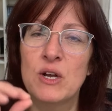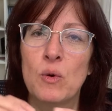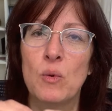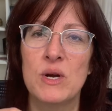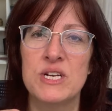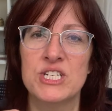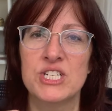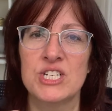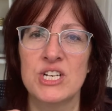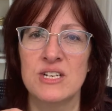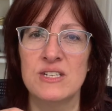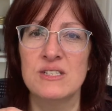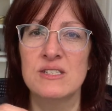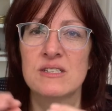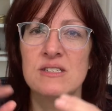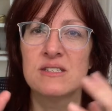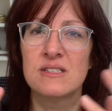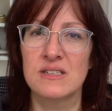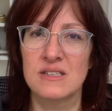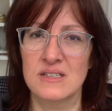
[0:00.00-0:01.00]

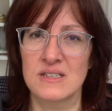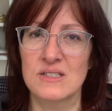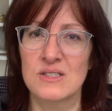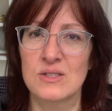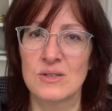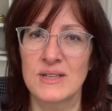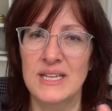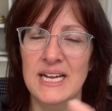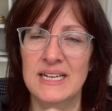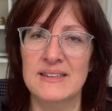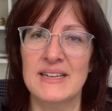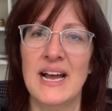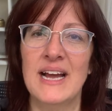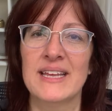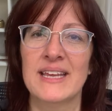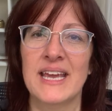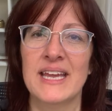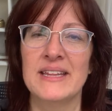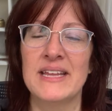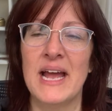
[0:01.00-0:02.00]
questions so that I
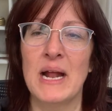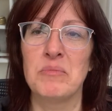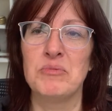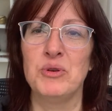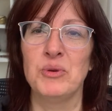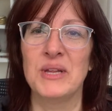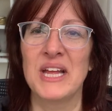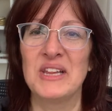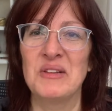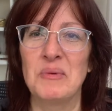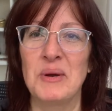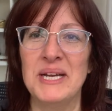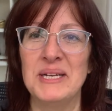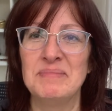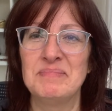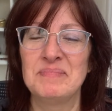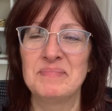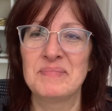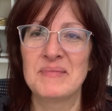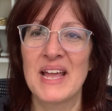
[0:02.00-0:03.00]
can help you that way.
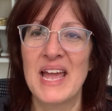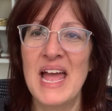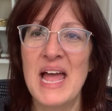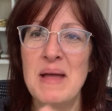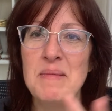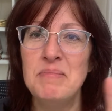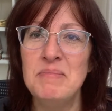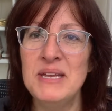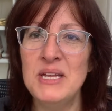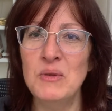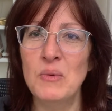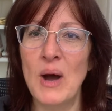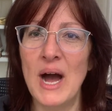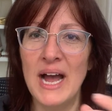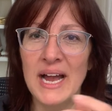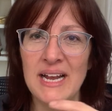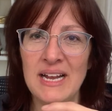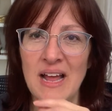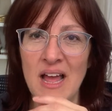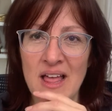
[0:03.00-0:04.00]

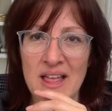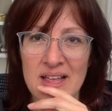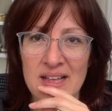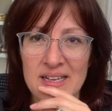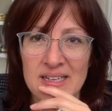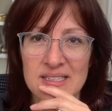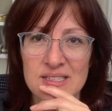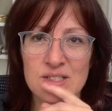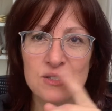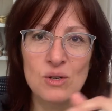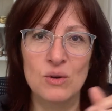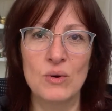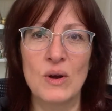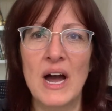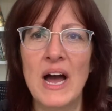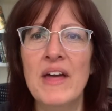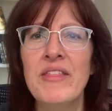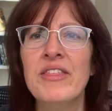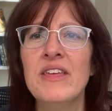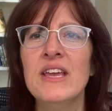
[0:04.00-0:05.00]
Meanwhile, so
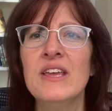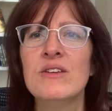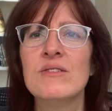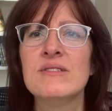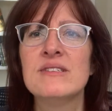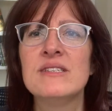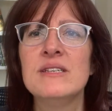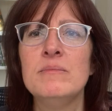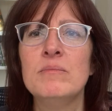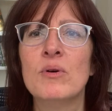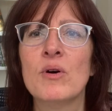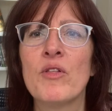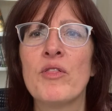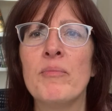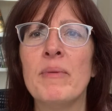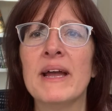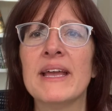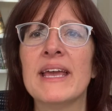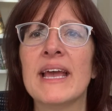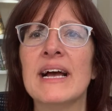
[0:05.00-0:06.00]
I think you see
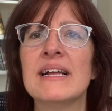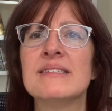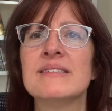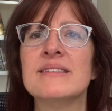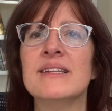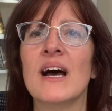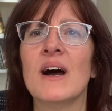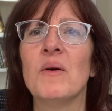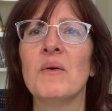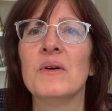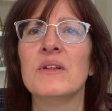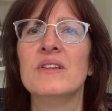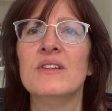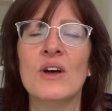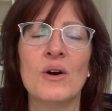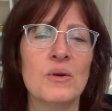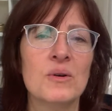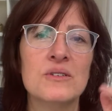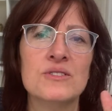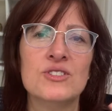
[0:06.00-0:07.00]
both my cats now.
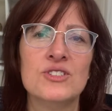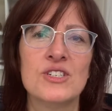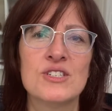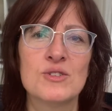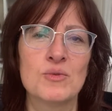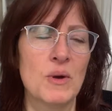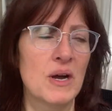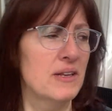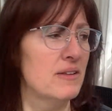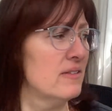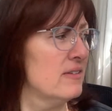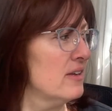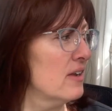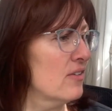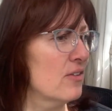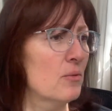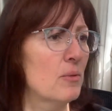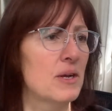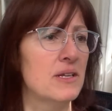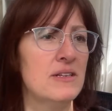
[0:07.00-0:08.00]
No, just one, the
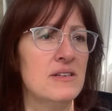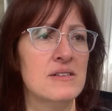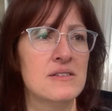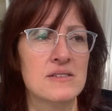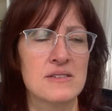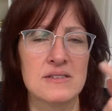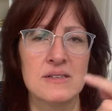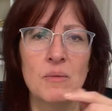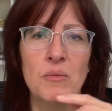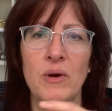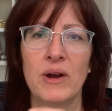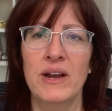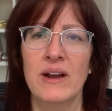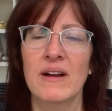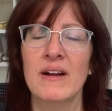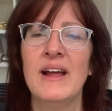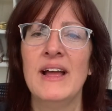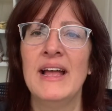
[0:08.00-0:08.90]
other one is somewhere.